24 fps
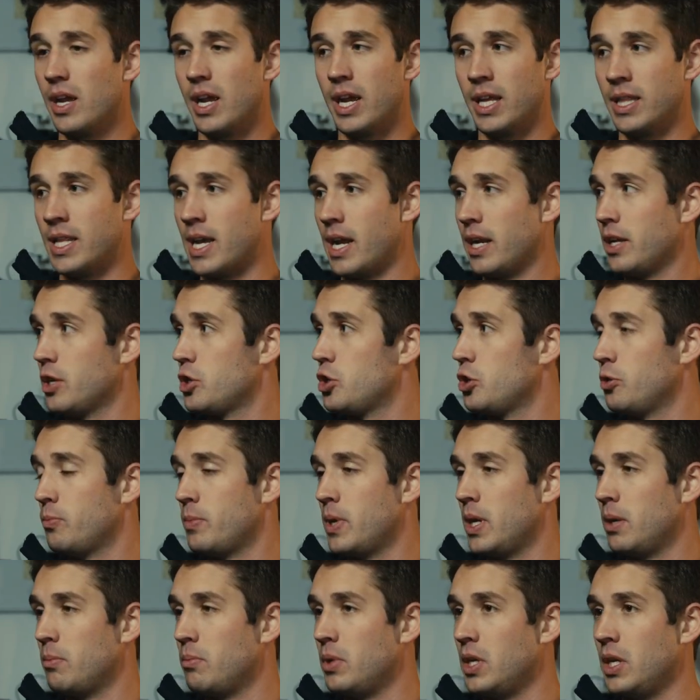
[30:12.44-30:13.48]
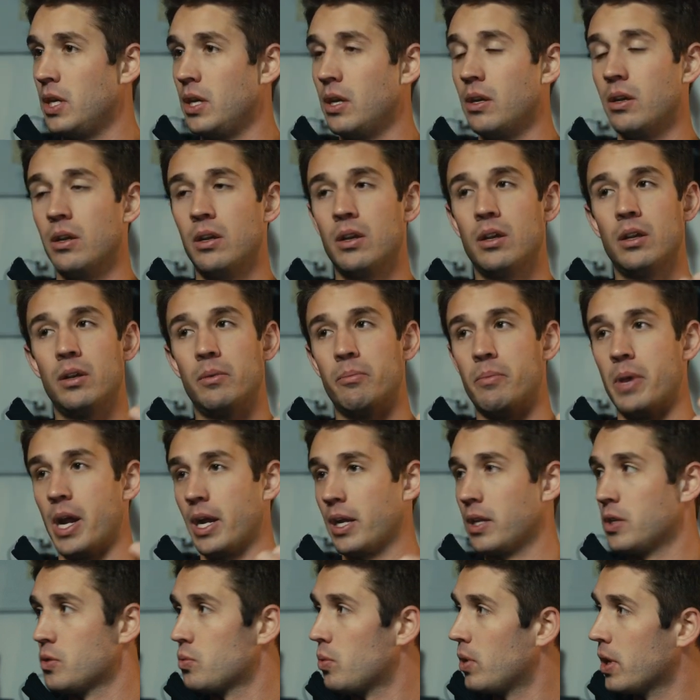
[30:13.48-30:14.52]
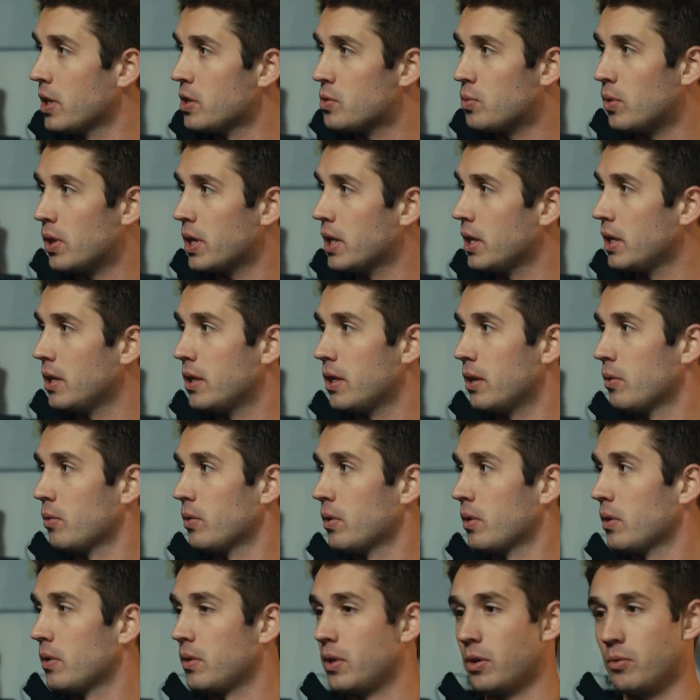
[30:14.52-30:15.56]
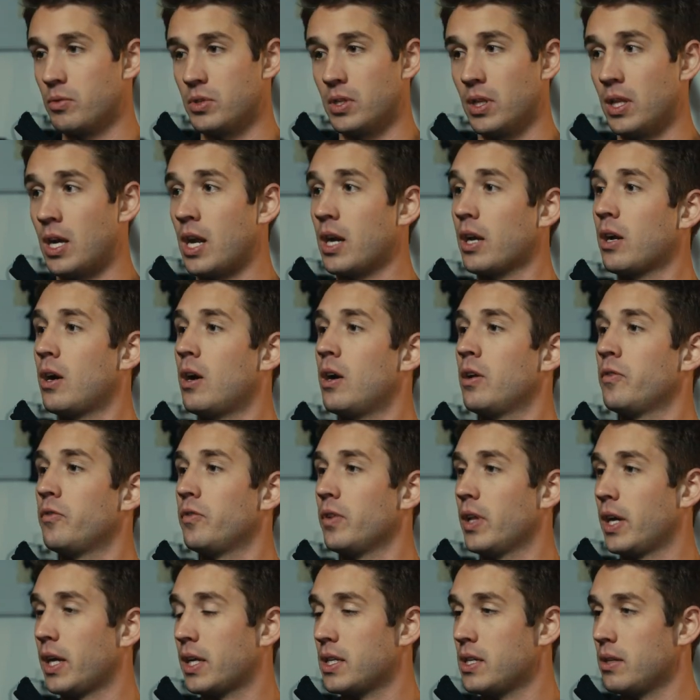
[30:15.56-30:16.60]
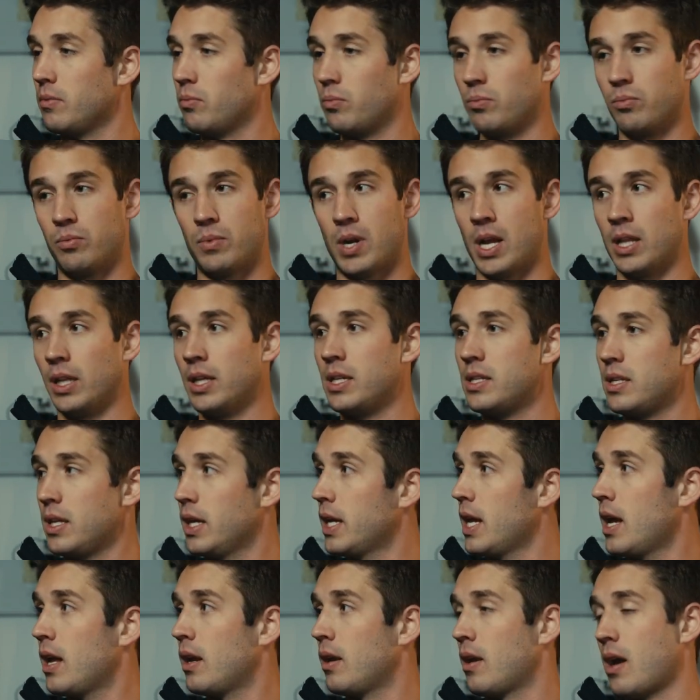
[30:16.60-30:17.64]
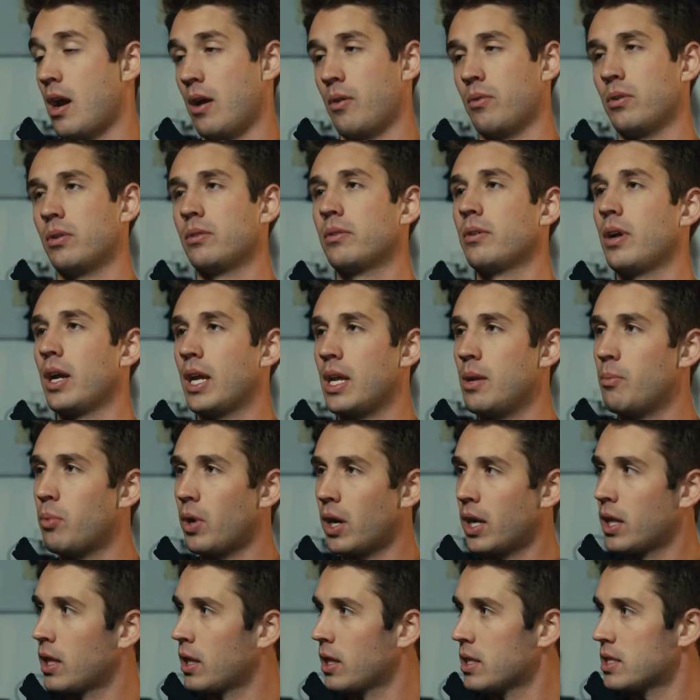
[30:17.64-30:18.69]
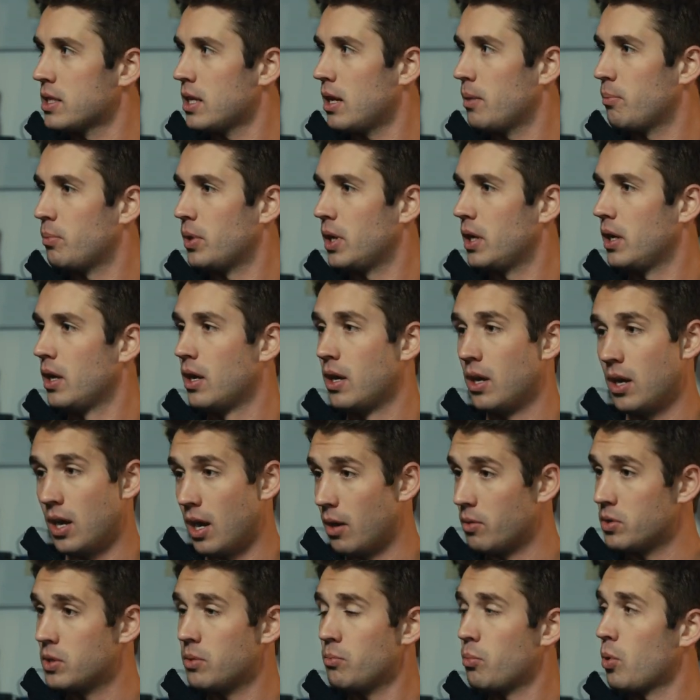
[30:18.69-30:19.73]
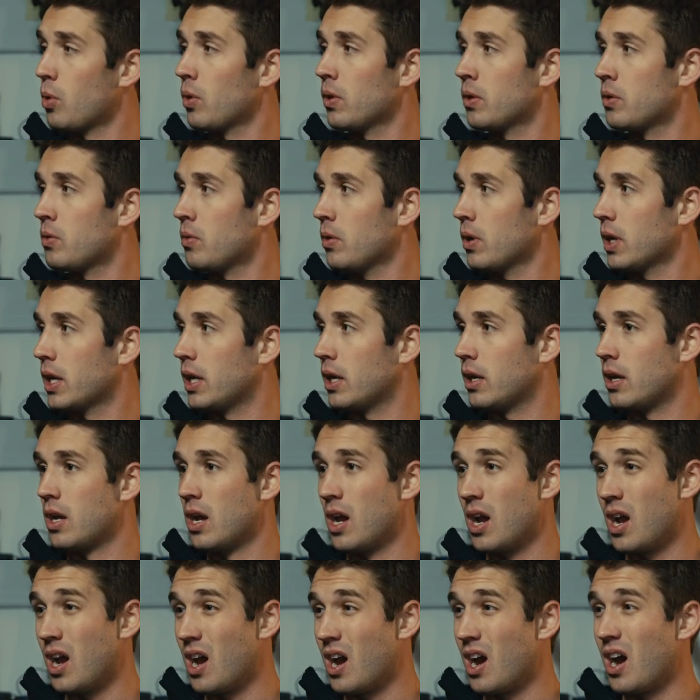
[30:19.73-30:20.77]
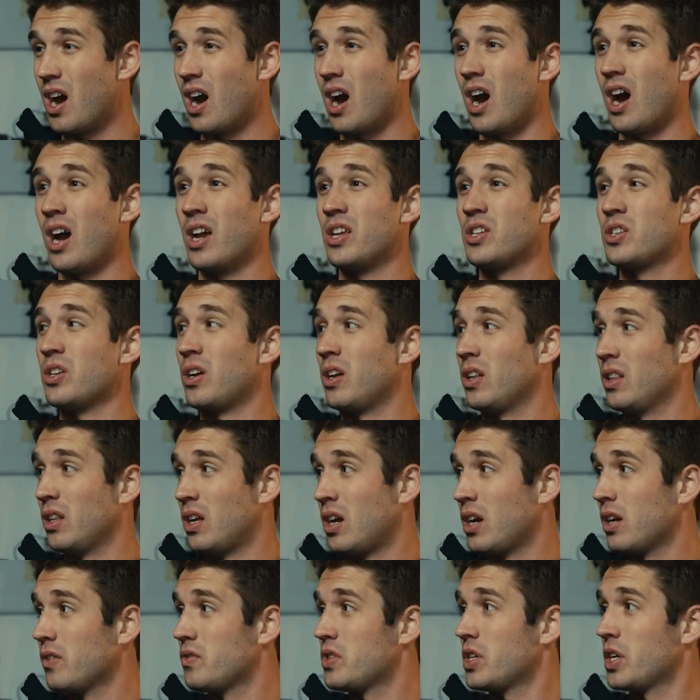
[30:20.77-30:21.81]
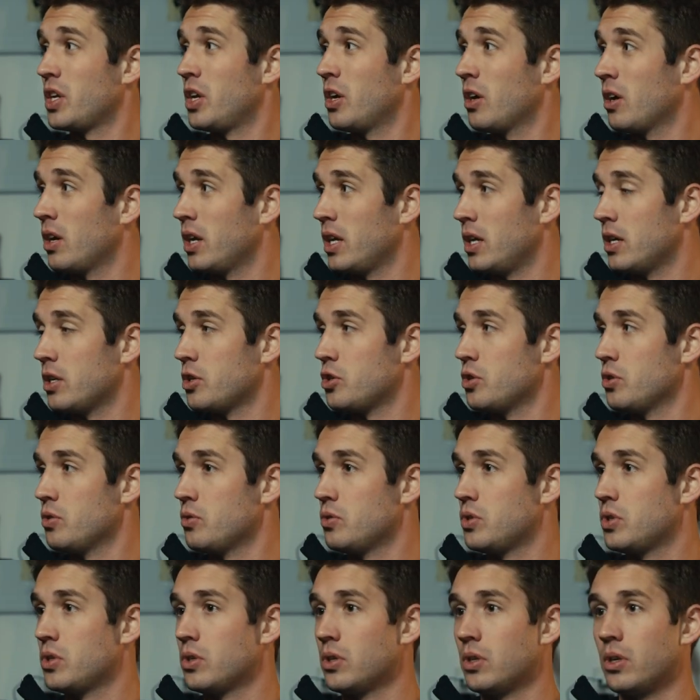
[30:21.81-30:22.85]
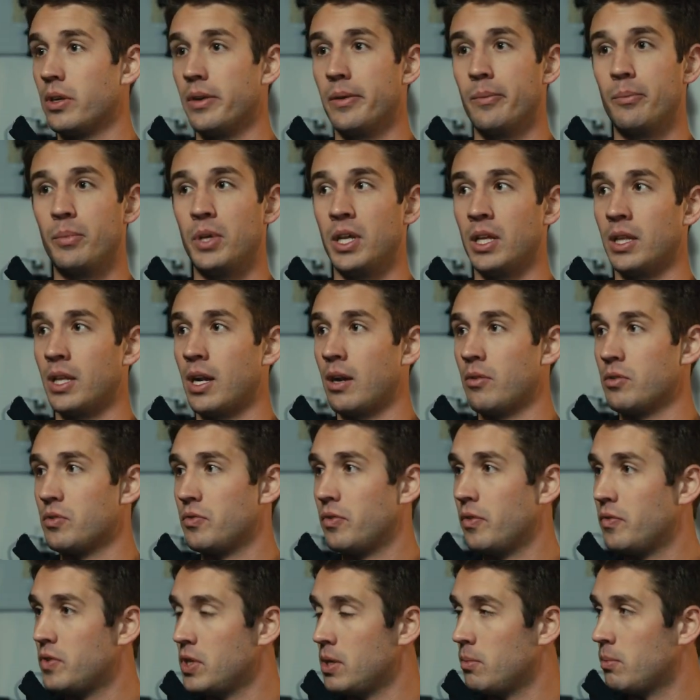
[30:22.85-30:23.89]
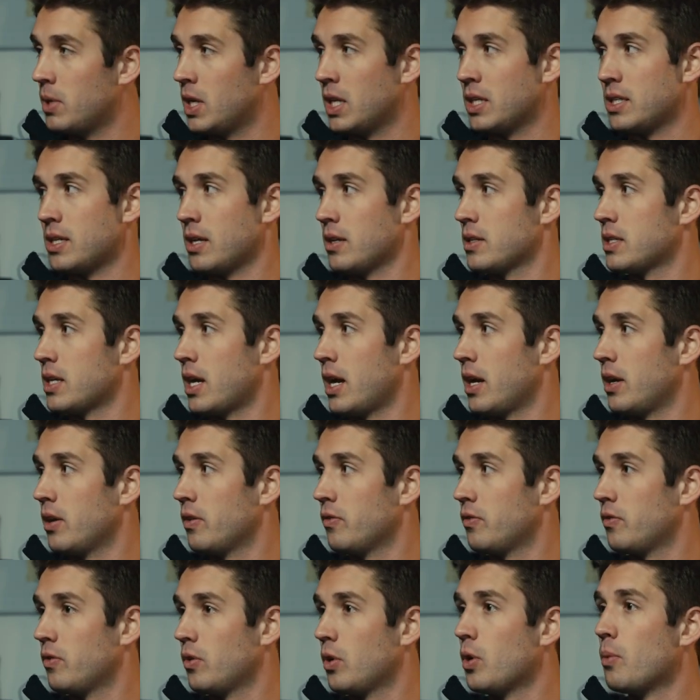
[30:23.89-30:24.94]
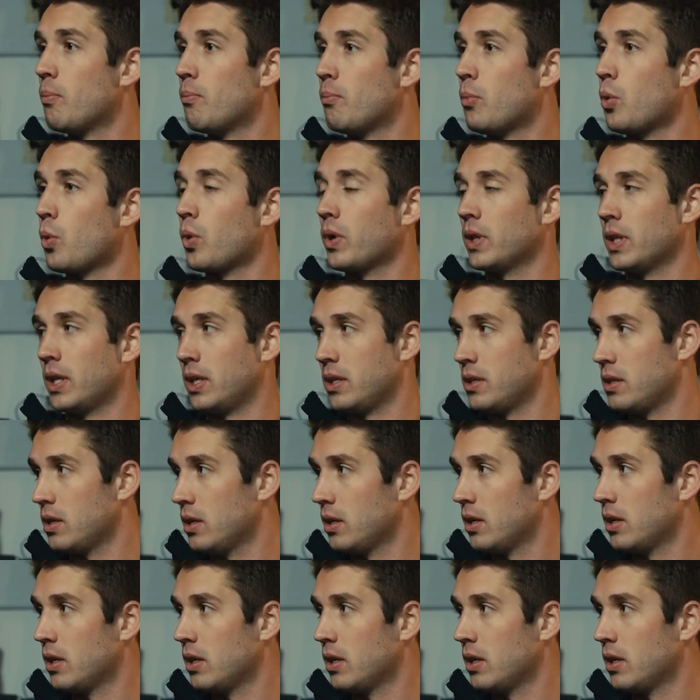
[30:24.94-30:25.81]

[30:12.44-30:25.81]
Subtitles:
And that issue may be, back in 2020, there was a lot of conflict. At least, again, I keep bringing this up, but I was in Portland, Oregon. I saw a lot of security issues, being that I was 15 minutes outside of Portland.